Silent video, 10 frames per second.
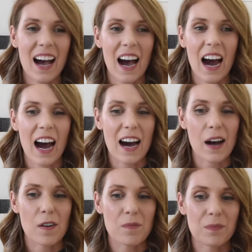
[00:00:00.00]

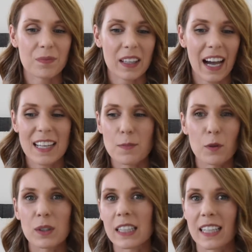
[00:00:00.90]
has been
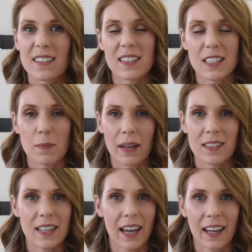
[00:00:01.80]
really easy to
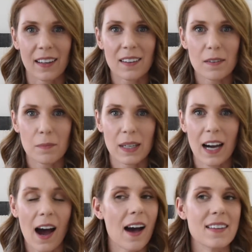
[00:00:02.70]
maintain
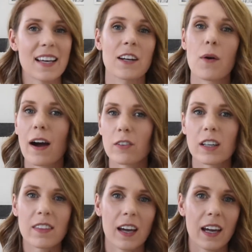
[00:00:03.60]
because I know
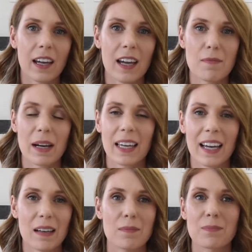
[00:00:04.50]
everything in my
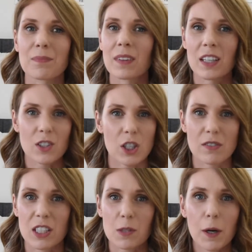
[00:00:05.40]
kit
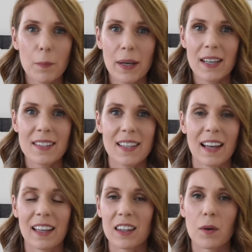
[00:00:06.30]
serves its purpose. I
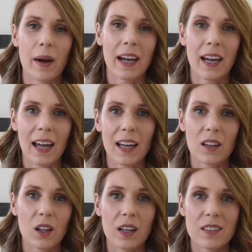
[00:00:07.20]
like the way it
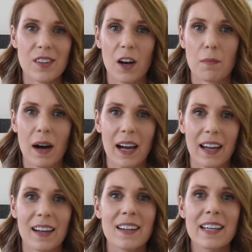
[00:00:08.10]
looks on
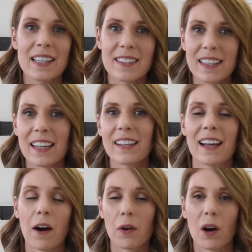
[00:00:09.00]
my skin and
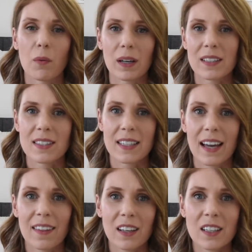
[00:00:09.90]
how it all works
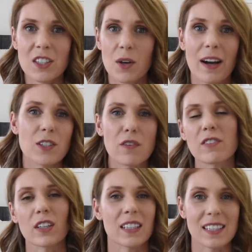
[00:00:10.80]
together, so I don't
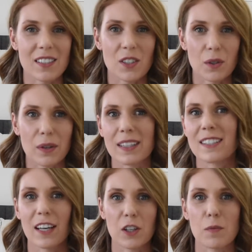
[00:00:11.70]
feel the need to
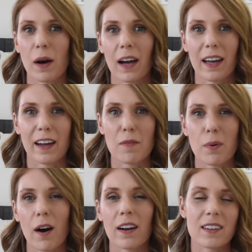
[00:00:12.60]
continue buying
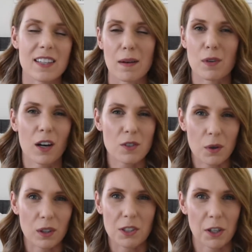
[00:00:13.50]
products that I'm not
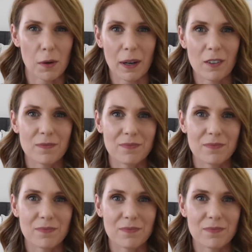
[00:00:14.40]
totally sure about.